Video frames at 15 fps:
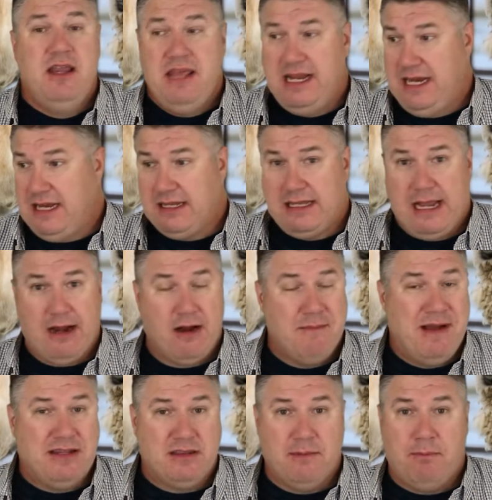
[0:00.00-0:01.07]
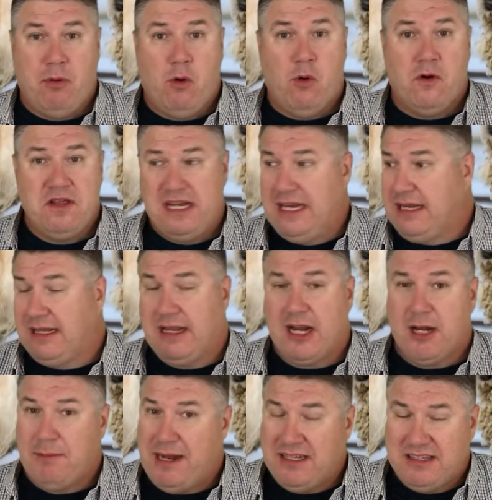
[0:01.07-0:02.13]
They didn't care about the poor. They didn't
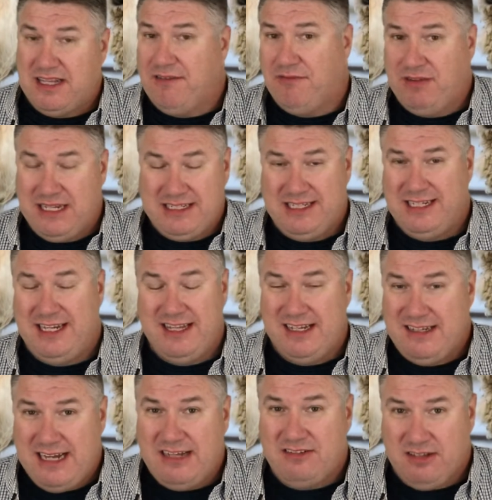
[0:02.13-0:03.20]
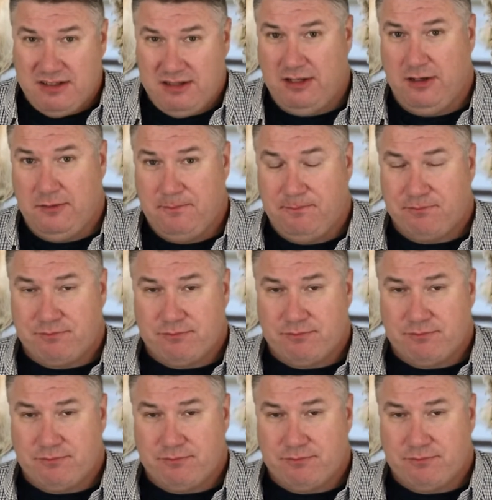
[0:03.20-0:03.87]
care about the afflicted and the destitute.